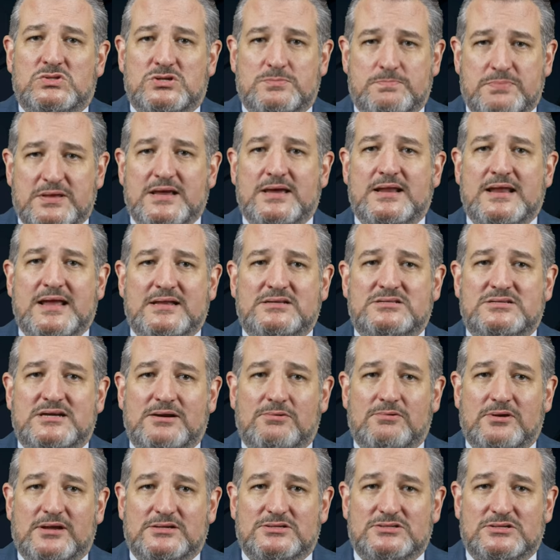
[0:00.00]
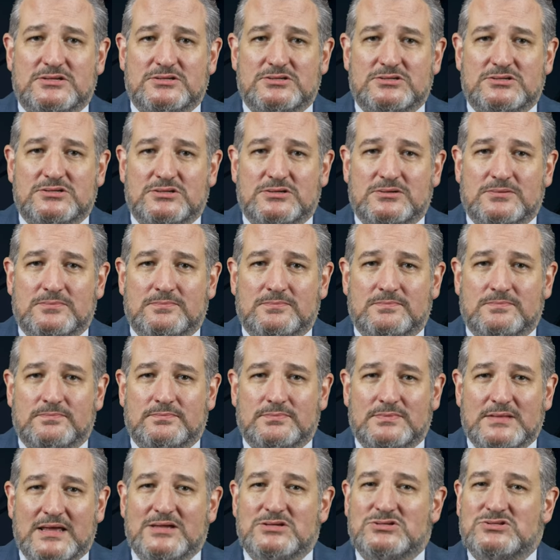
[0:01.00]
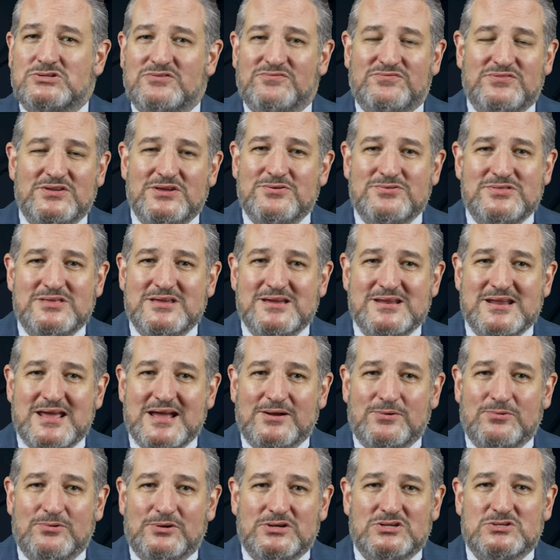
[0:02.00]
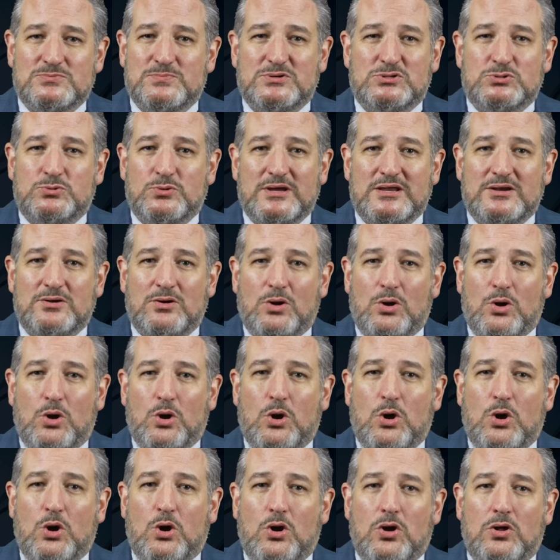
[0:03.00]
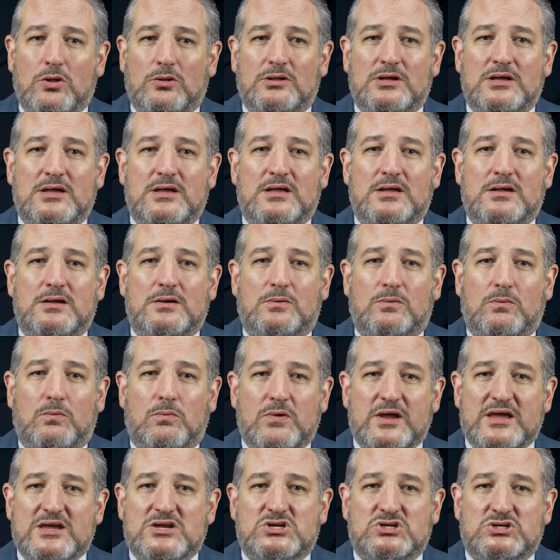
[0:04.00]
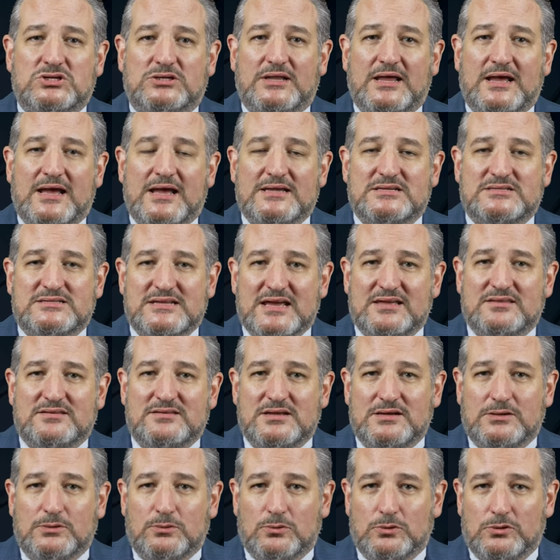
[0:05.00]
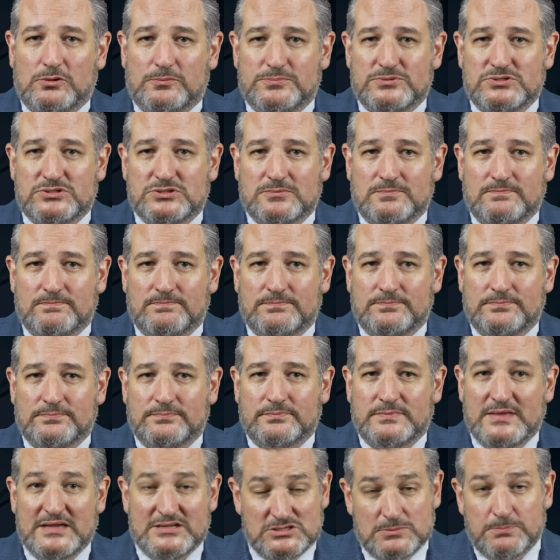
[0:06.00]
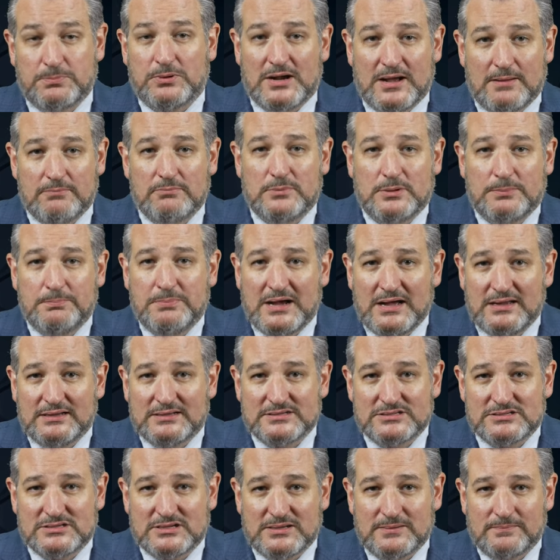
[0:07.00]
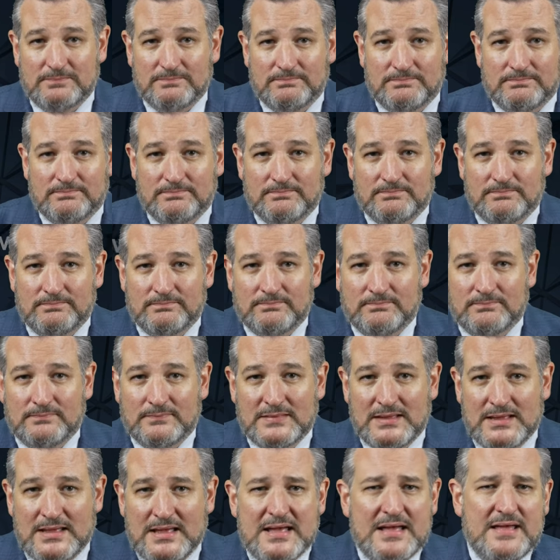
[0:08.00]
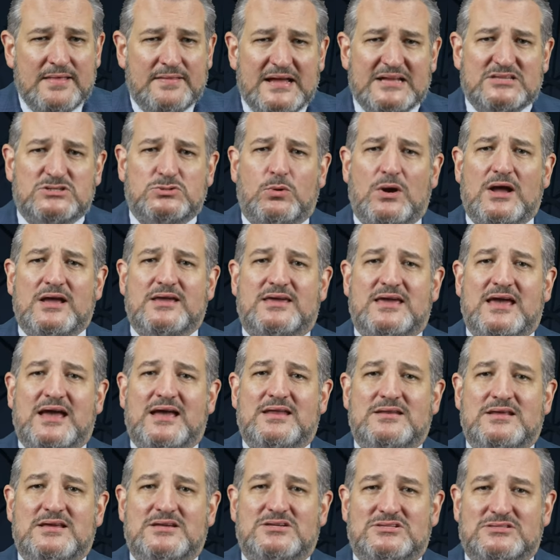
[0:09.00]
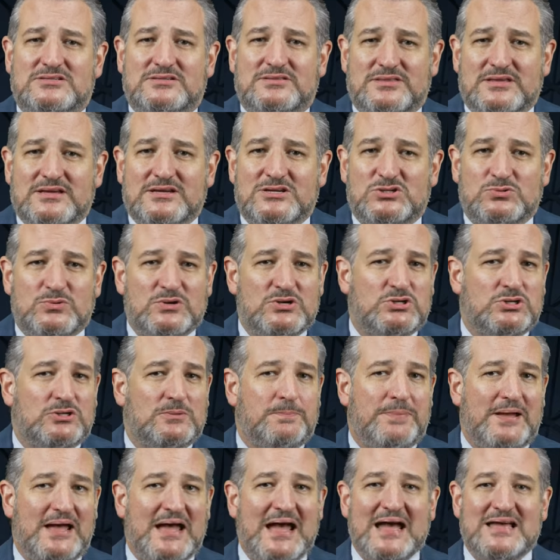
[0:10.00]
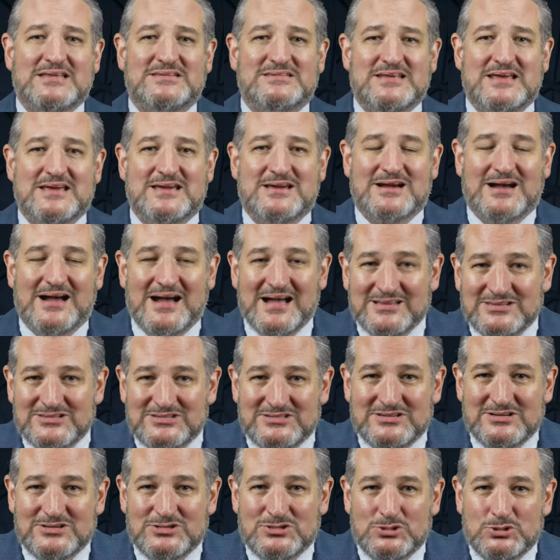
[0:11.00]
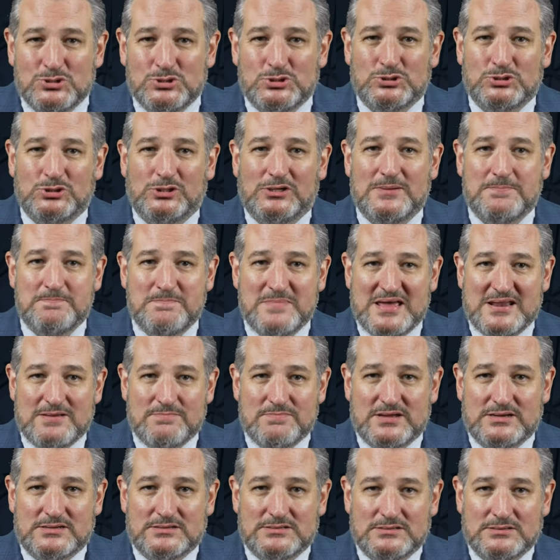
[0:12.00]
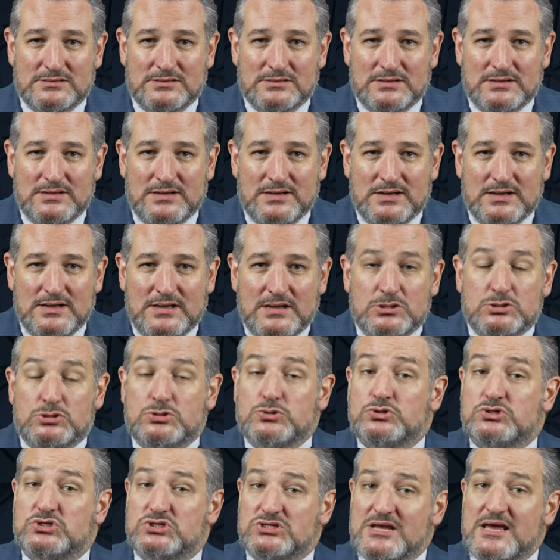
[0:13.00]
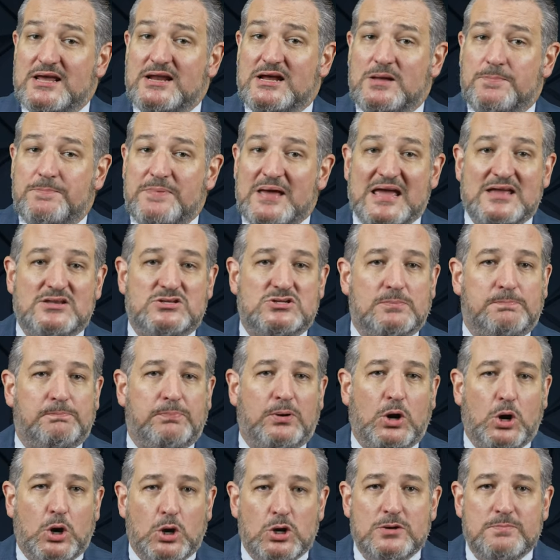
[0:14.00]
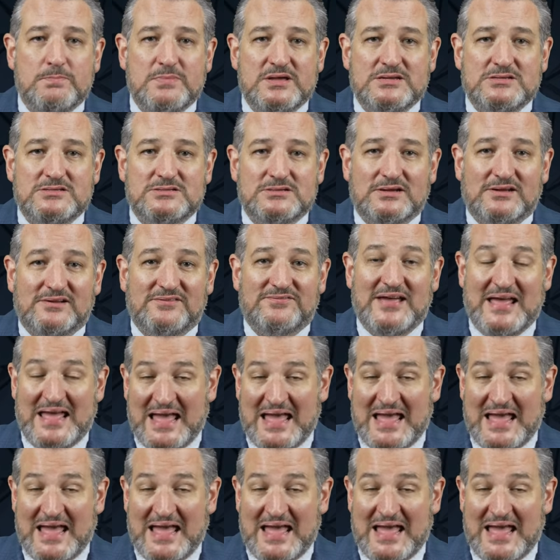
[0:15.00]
to be an anti-racist is to view the inequities between all racialized ethnic groups as a problem of policy. That's why Kendi thinks we should pass a constitutional amendment to set up a department of